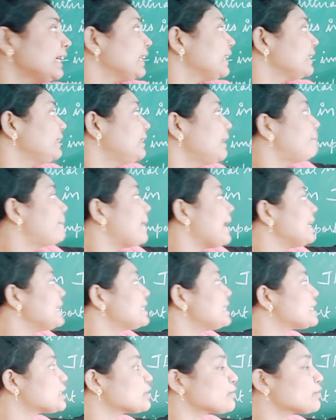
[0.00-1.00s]
the
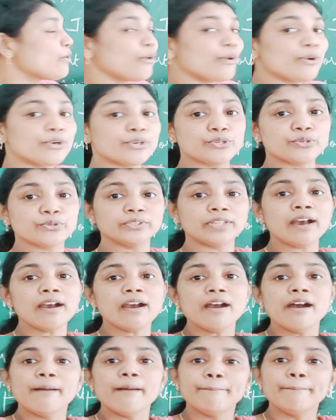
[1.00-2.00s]
bytes code to
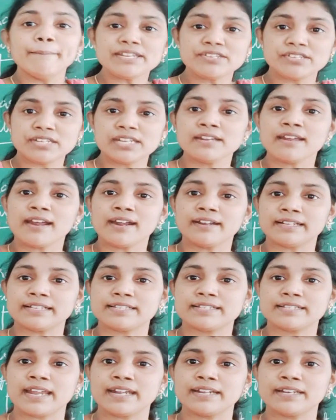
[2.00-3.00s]
the machine
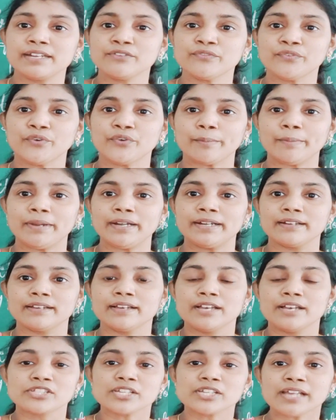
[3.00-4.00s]
understanding
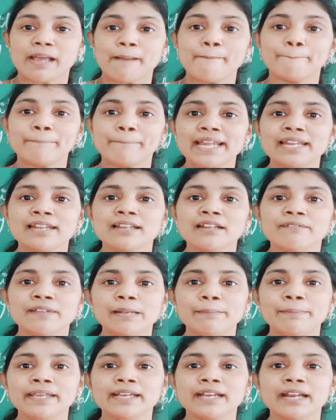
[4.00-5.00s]
format. So compiler
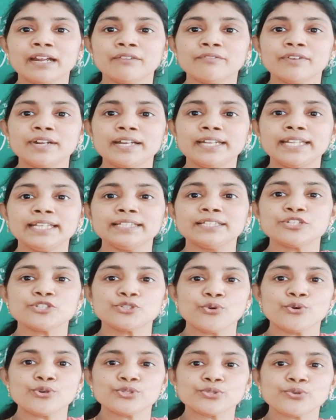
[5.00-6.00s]
will be converting the
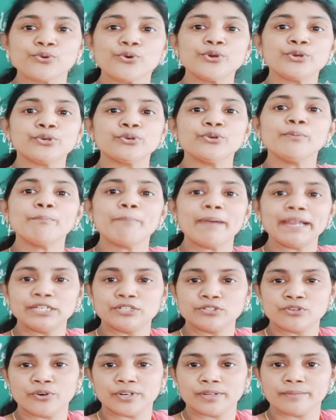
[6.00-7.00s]
source code to
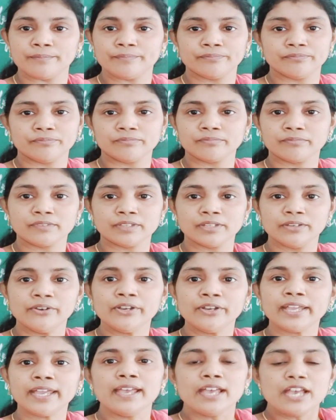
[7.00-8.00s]
byte code.
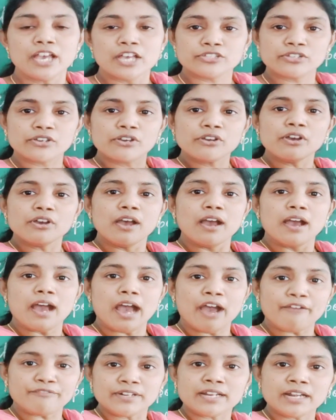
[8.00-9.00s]
Okay, so
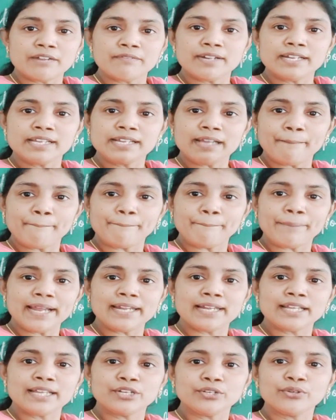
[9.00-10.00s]
after converting
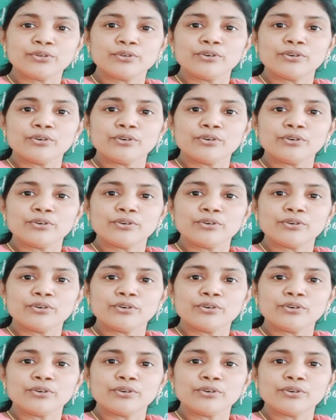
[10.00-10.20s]
compiler to